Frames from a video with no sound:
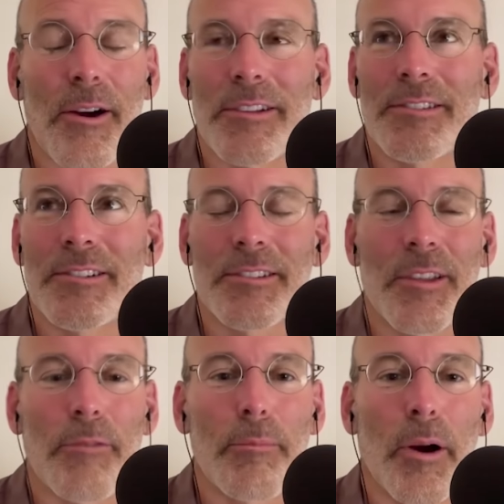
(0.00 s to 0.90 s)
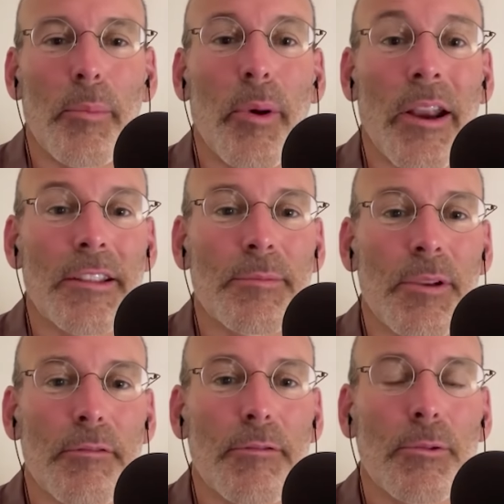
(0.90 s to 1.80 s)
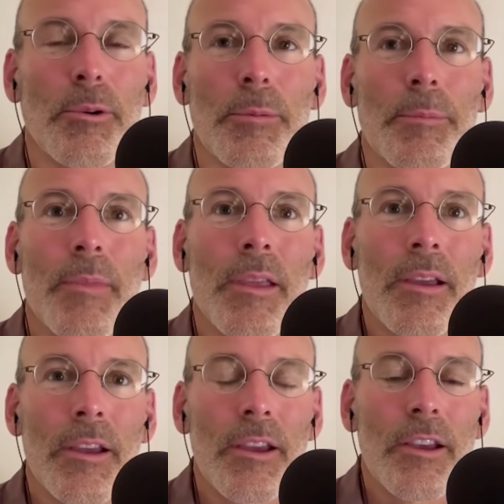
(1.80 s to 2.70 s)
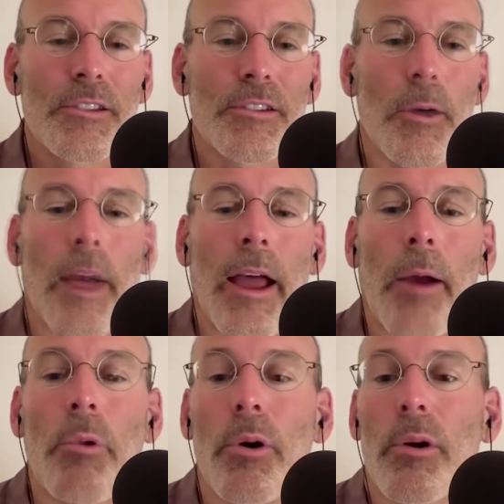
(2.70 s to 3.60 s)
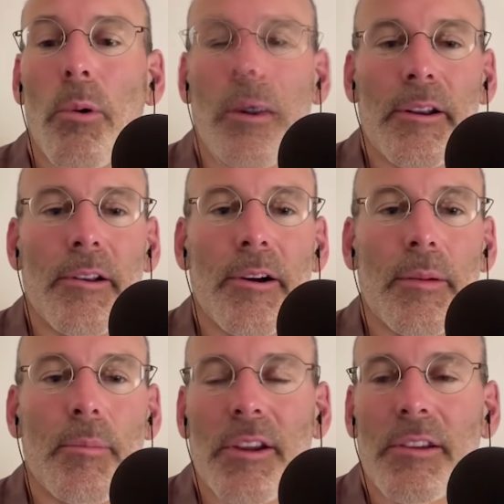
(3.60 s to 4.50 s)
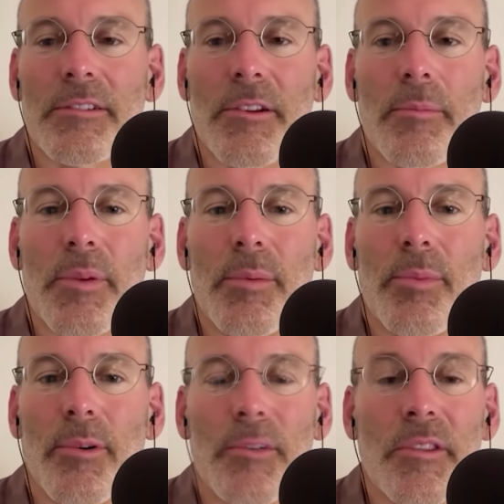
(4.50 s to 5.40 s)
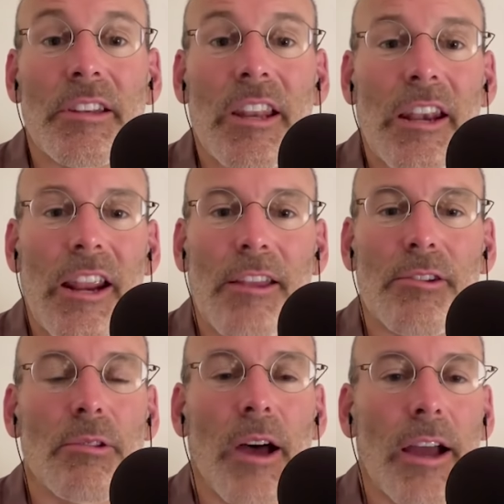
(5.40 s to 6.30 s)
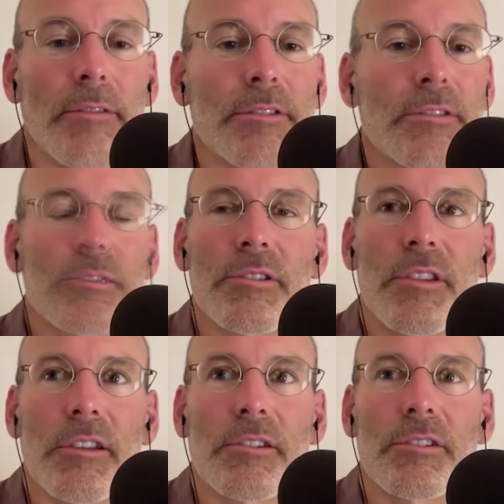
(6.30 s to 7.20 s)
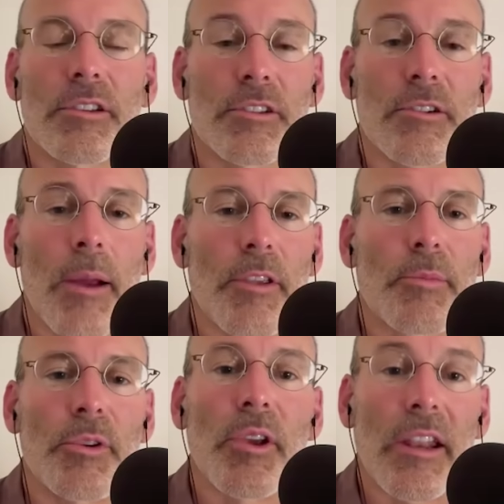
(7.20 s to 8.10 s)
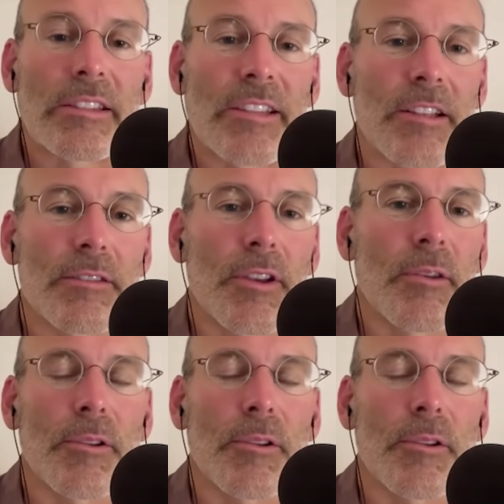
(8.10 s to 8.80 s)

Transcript: It's just that our brain has been fooled. So I won't go on and on because there are people that dedicate their lives that, to describe this, but you get a sense of it.